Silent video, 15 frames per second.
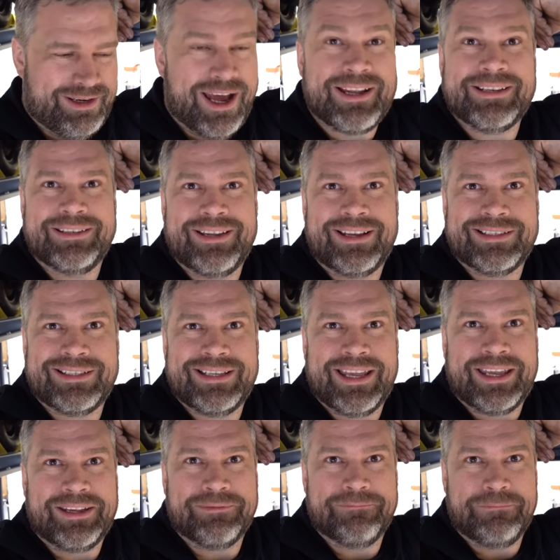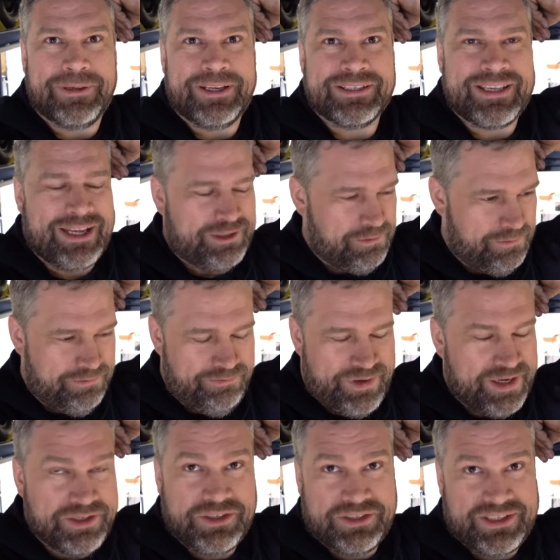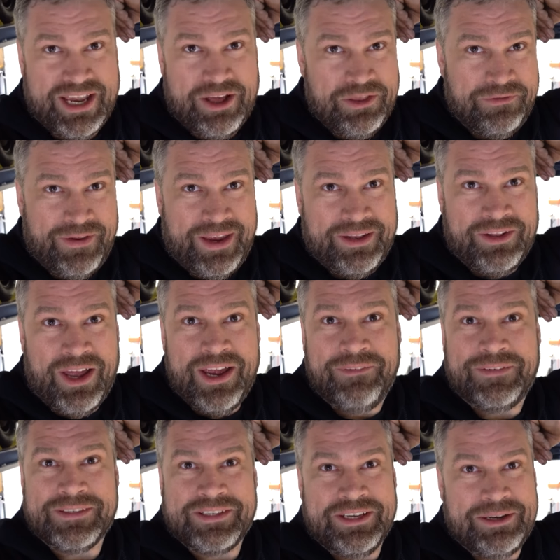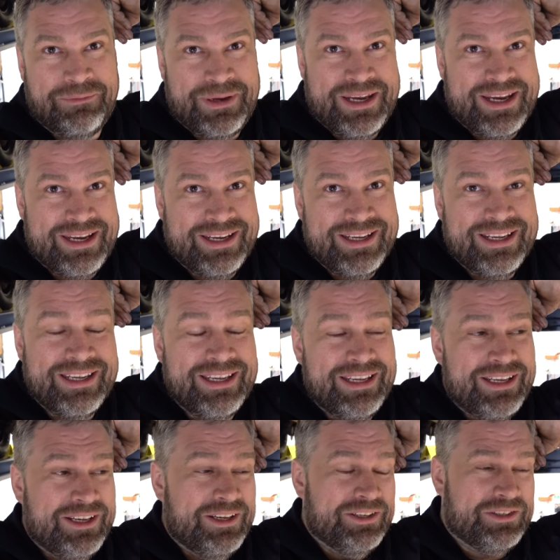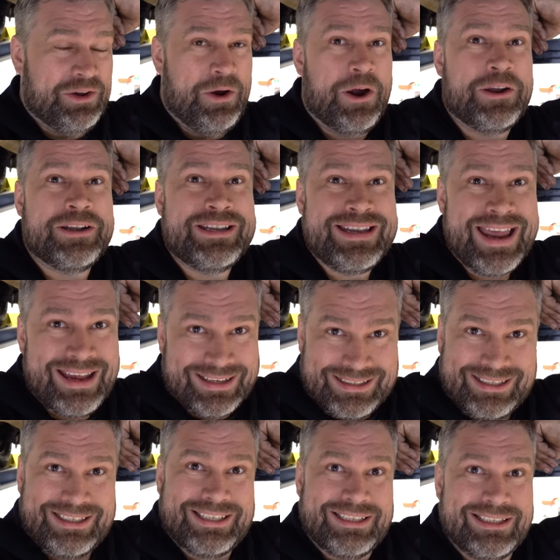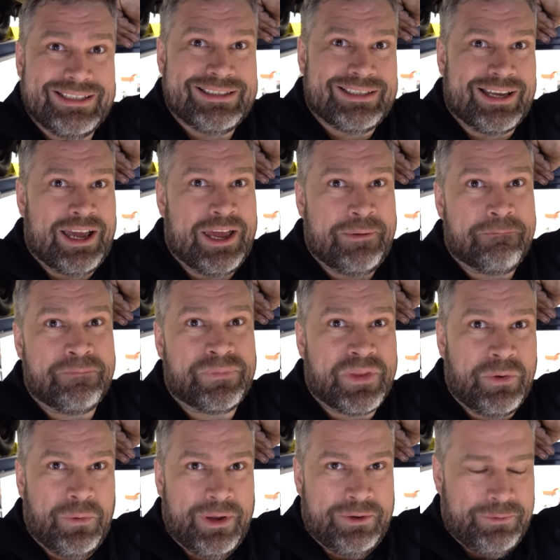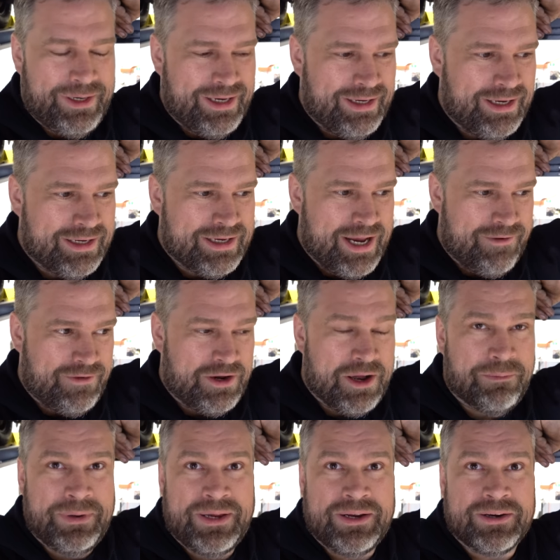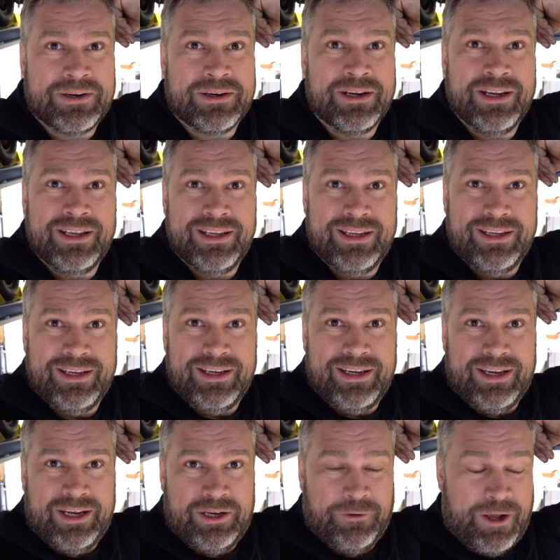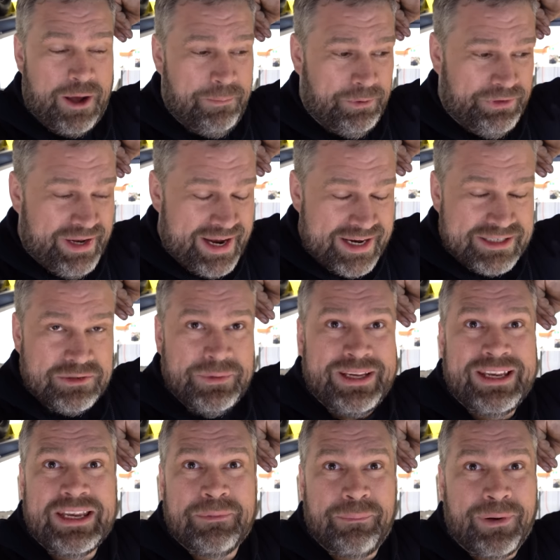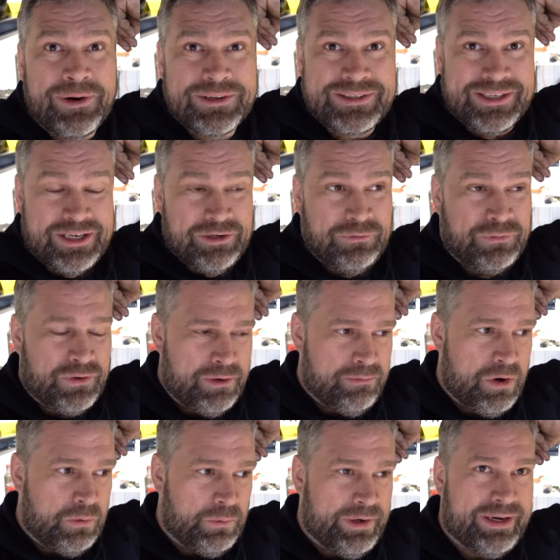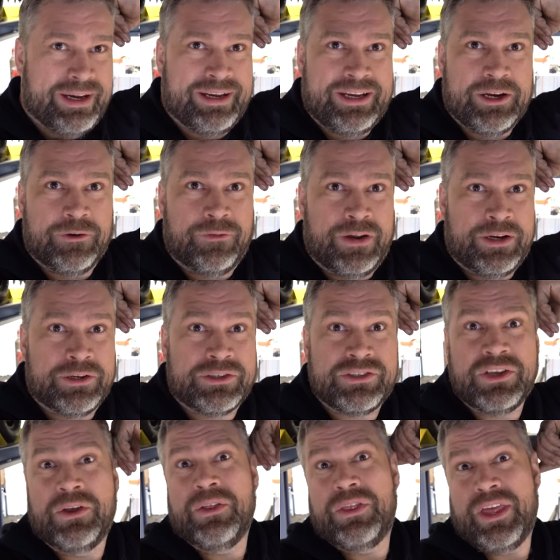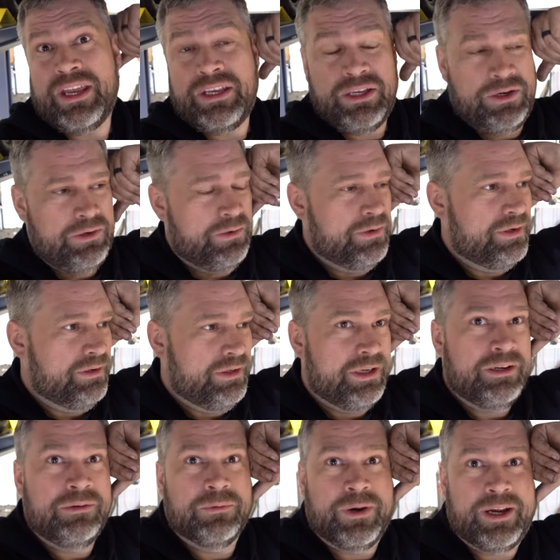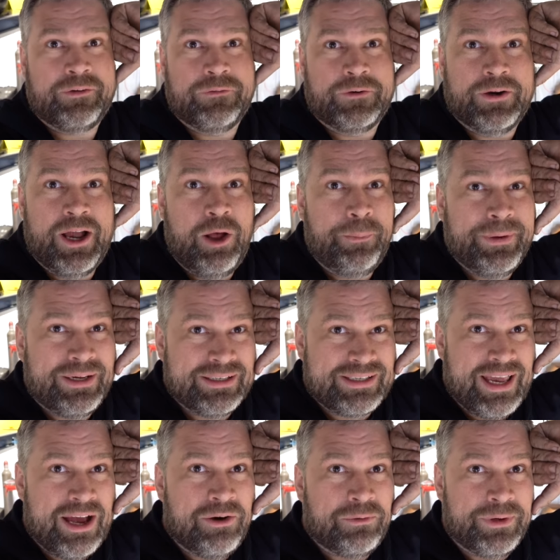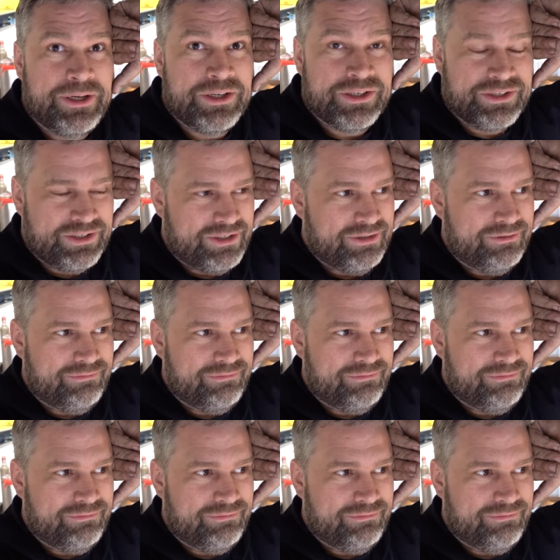not not today because that's that's just how the van life is going to be. So our next time when we can get David up here in a couple days and we can get parts in from Rick at Gear Vendors. So thank you, Rick, for helping us out. We just